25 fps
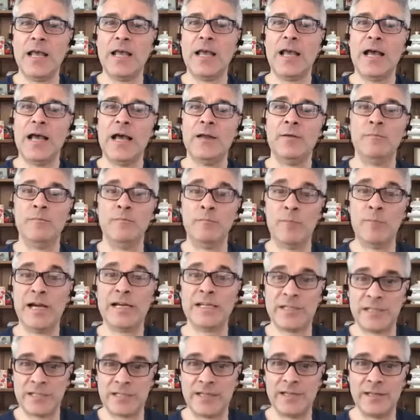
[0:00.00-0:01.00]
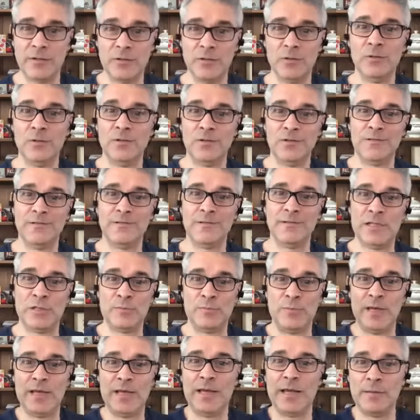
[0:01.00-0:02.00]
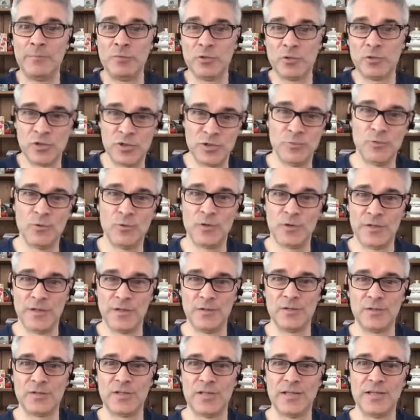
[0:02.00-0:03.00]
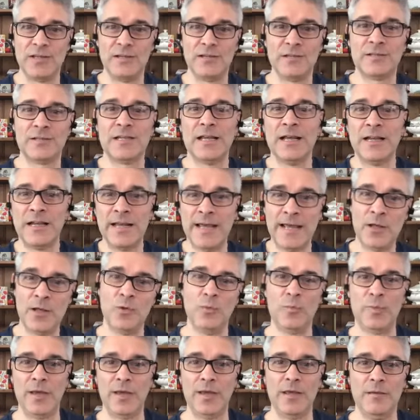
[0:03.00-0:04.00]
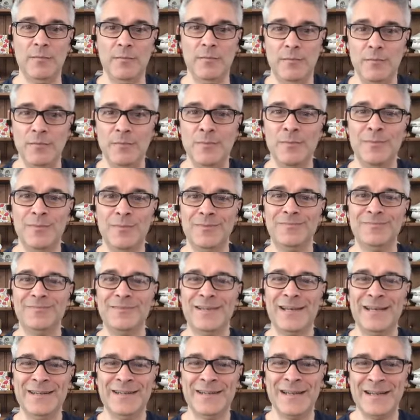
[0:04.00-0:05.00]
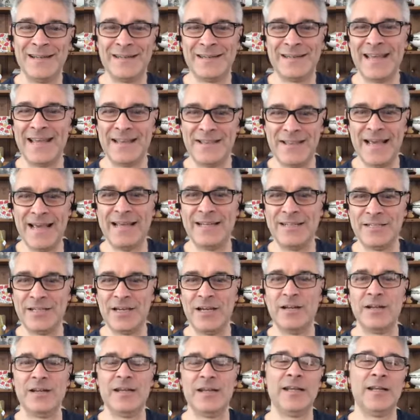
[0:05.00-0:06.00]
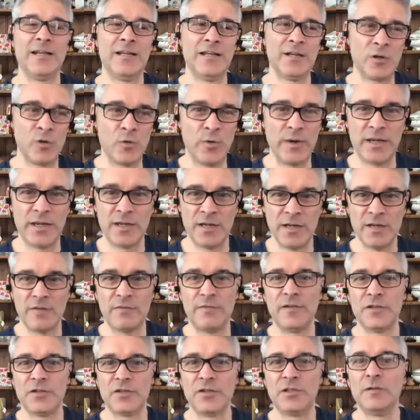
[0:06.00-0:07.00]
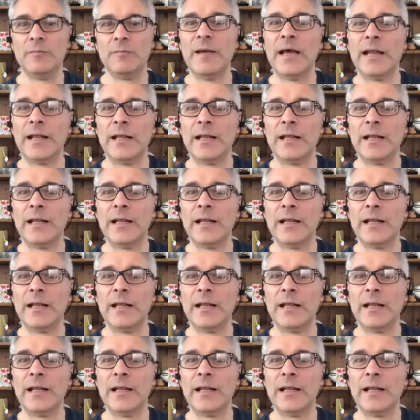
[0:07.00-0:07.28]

And my skill is being able to do all of those things and help him mm-hmm. and, and get that done in a quick and efficient manner.